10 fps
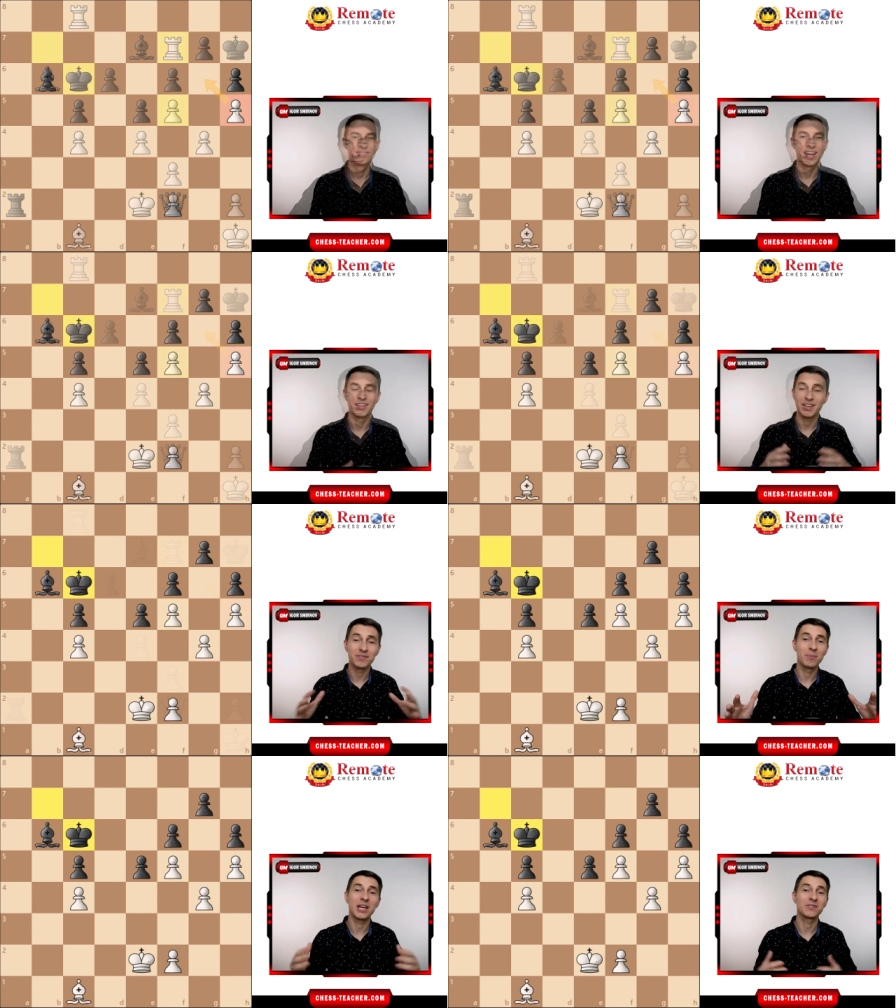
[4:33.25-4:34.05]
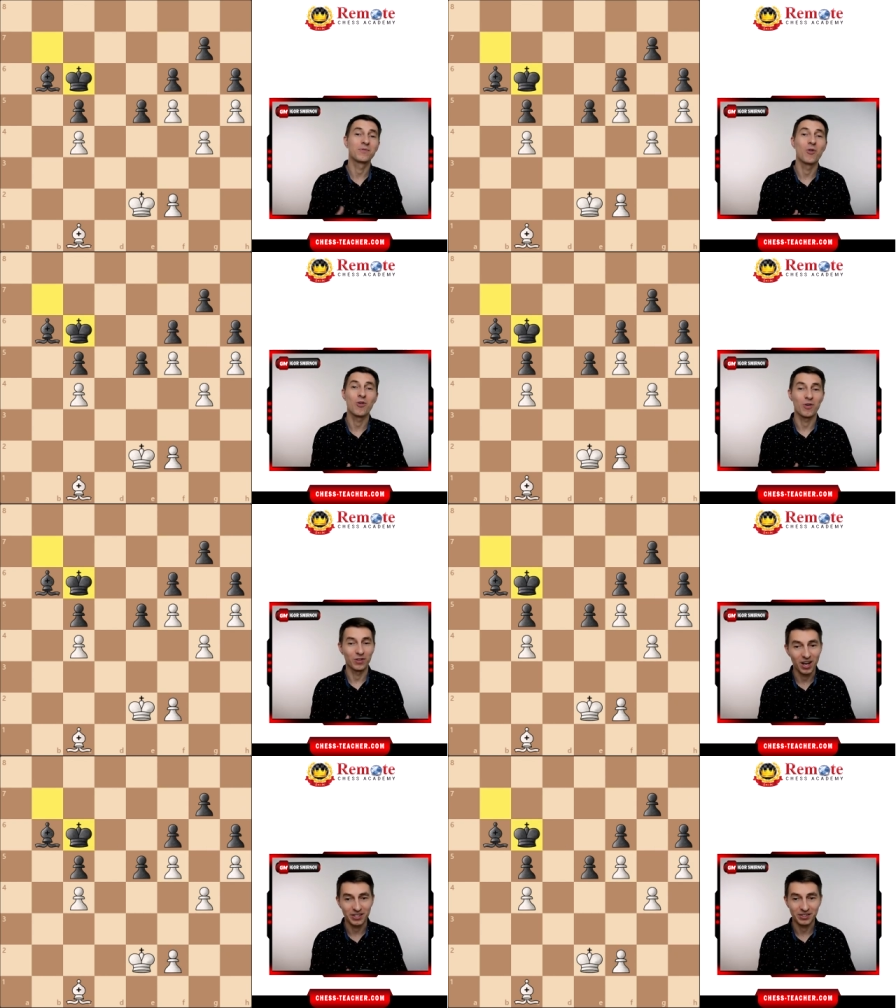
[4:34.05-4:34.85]
I left the best for
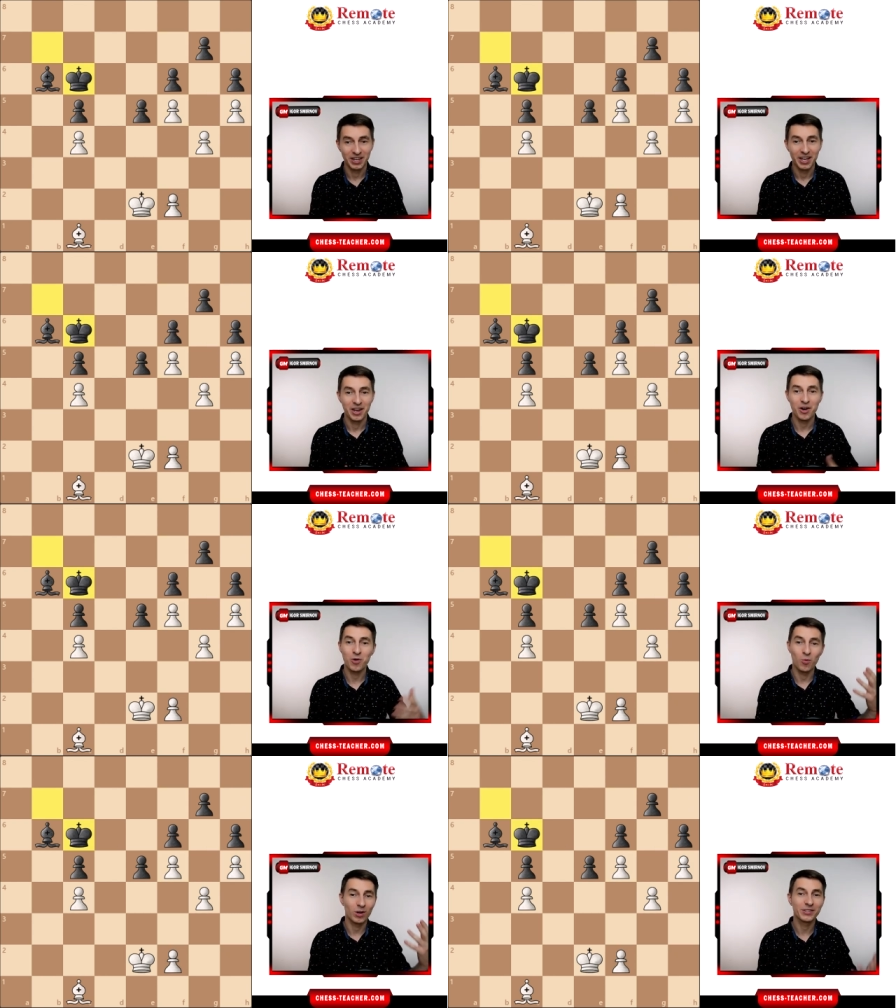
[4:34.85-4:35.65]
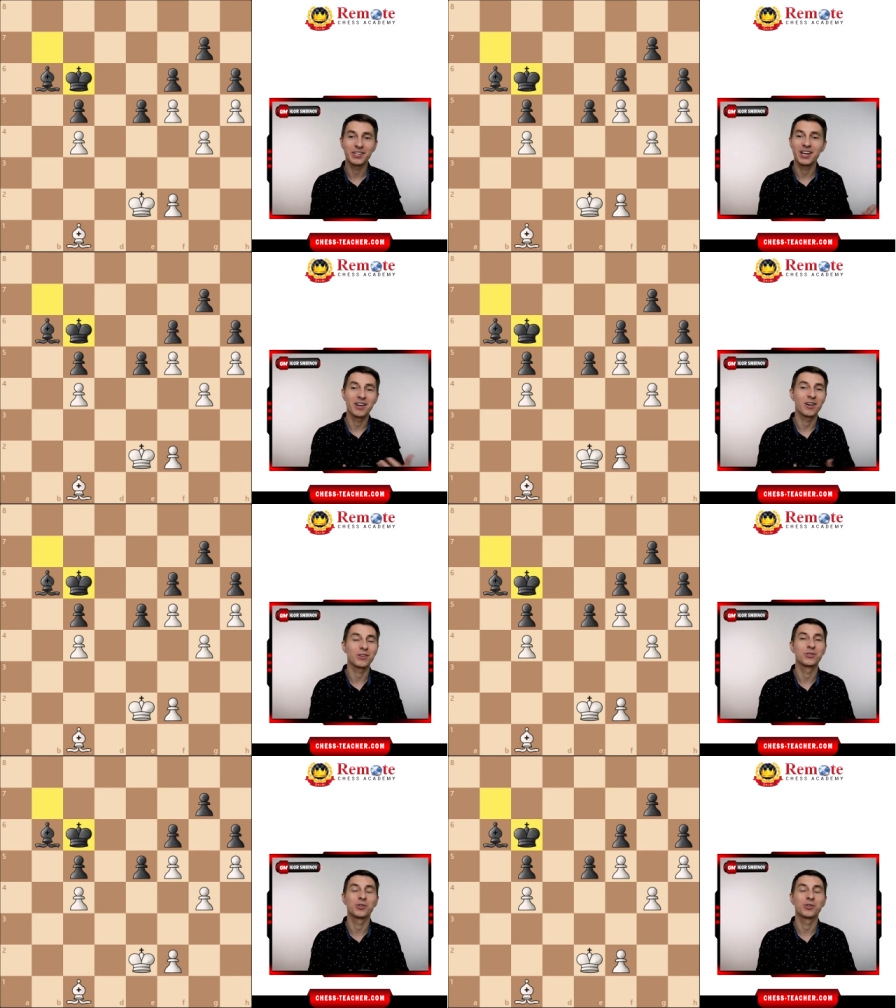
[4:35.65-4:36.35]
last. Here, once again, Carlsen was